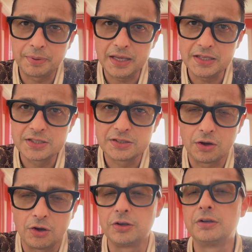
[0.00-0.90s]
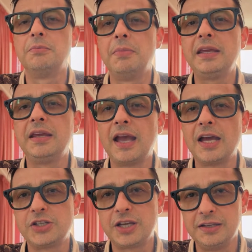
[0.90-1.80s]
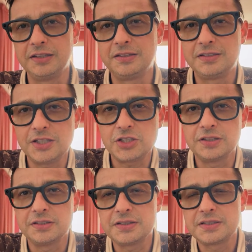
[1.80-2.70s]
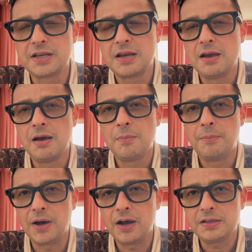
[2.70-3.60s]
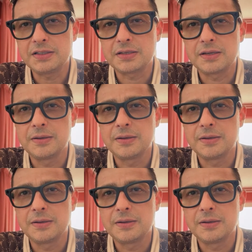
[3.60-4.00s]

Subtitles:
based on making educated decisions, but